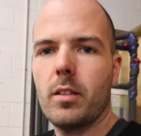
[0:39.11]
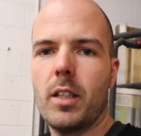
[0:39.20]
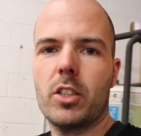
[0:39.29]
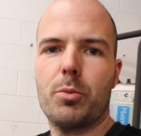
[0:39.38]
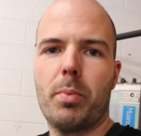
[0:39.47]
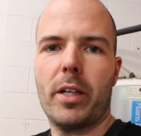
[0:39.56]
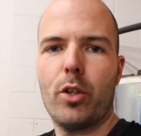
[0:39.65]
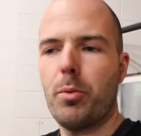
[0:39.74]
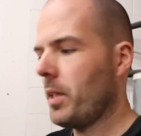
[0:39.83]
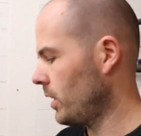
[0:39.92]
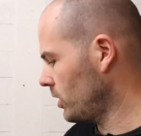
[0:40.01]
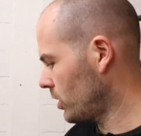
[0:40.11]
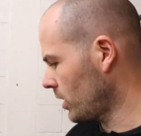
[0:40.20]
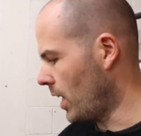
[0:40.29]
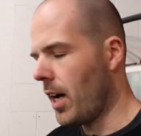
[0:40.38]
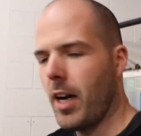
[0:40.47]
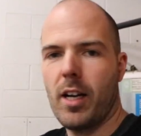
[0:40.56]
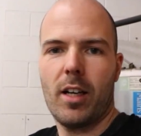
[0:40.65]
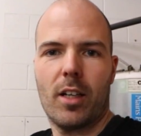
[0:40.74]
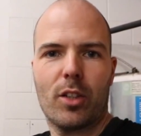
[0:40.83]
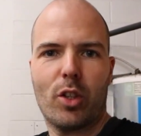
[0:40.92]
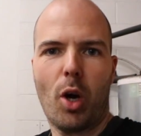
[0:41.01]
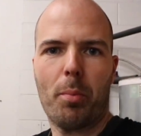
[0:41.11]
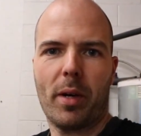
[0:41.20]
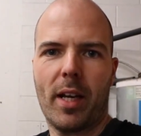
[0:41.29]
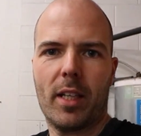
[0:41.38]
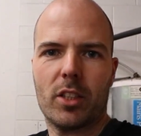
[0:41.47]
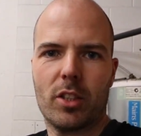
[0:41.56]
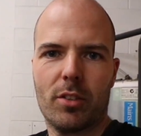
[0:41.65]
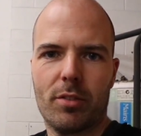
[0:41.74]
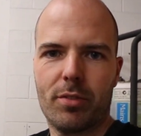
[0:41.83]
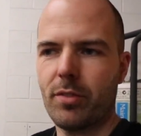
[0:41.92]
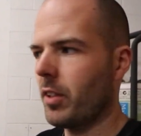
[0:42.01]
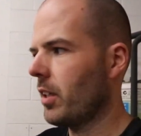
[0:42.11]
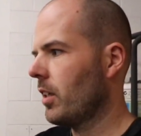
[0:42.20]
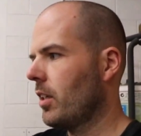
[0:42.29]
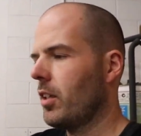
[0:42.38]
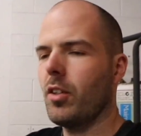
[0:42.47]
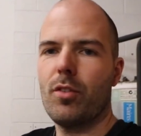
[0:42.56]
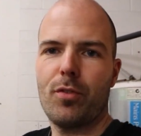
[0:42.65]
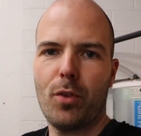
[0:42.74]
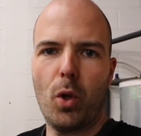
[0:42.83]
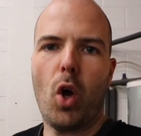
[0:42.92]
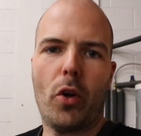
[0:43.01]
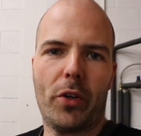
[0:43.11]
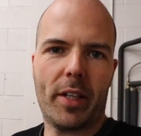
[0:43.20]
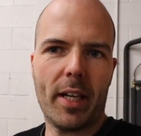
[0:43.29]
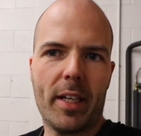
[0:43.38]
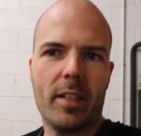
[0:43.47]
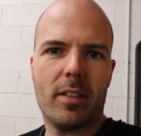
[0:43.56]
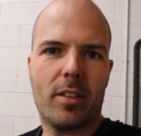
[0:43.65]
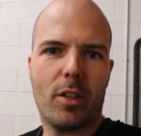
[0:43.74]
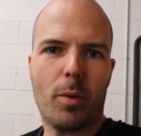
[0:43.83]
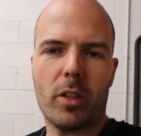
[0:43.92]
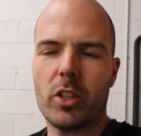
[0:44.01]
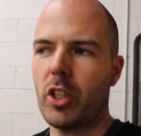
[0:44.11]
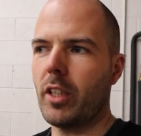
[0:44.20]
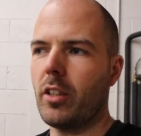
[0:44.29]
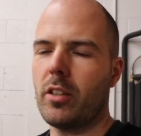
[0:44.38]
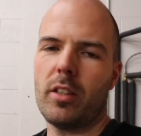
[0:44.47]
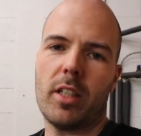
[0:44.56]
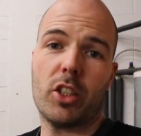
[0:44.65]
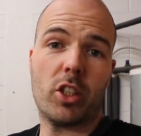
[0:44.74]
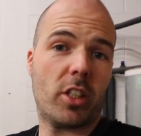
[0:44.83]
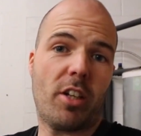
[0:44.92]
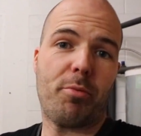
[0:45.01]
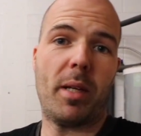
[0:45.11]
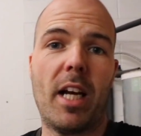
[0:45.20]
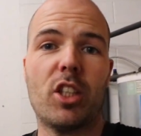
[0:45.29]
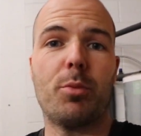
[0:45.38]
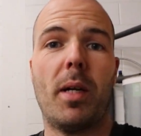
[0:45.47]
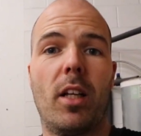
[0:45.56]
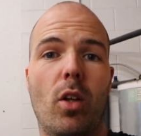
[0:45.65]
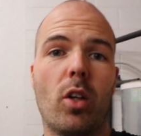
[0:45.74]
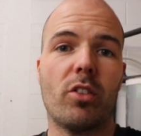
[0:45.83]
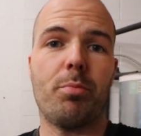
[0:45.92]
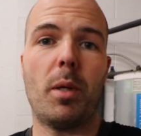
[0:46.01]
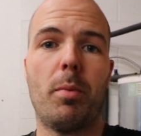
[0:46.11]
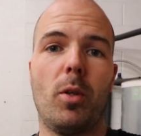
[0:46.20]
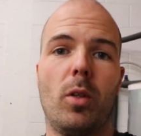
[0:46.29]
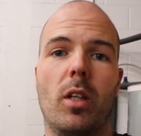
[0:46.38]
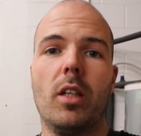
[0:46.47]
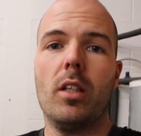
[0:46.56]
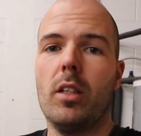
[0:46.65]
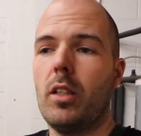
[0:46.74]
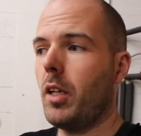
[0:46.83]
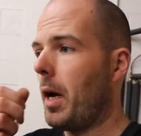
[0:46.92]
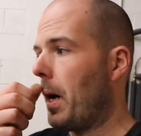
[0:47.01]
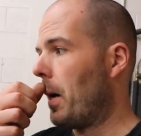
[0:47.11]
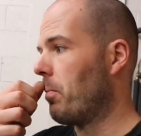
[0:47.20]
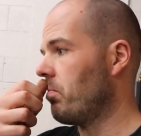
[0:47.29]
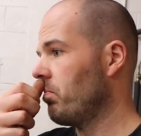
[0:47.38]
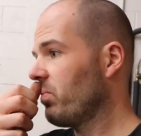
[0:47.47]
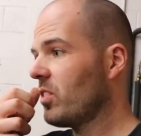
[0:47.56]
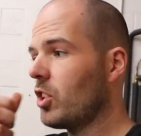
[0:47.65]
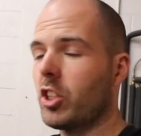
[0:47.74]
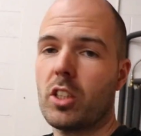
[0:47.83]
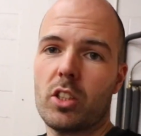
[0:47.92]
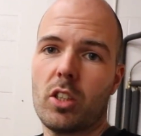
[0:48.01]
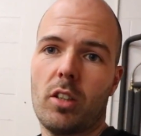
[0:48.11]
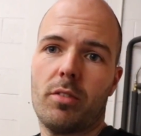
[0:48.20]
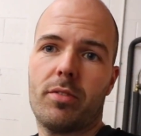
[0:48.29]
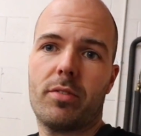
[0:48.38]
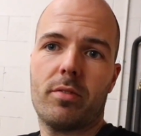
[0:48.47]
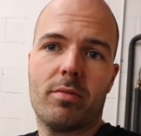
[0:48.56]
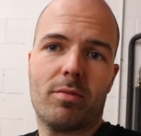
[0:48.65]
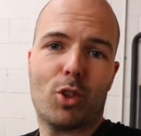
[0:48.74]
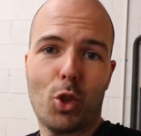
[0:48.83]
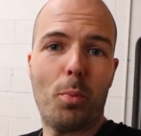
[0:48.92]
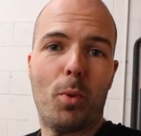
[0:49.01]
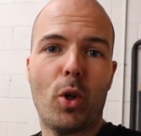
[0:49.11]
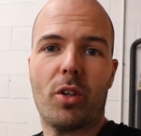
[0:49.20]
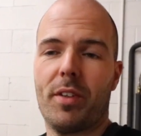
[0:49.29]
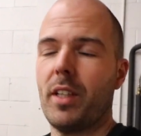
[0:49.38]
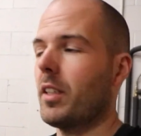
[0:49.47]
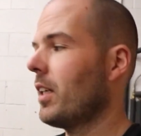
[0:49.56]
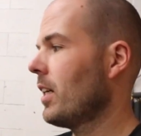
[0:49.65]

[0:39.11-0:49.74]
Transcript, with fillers: This is by no means a comprehensive, full-on guide to the water jet cutter, it's just that I've been asked by a lot of people um, just to sort of show more of it.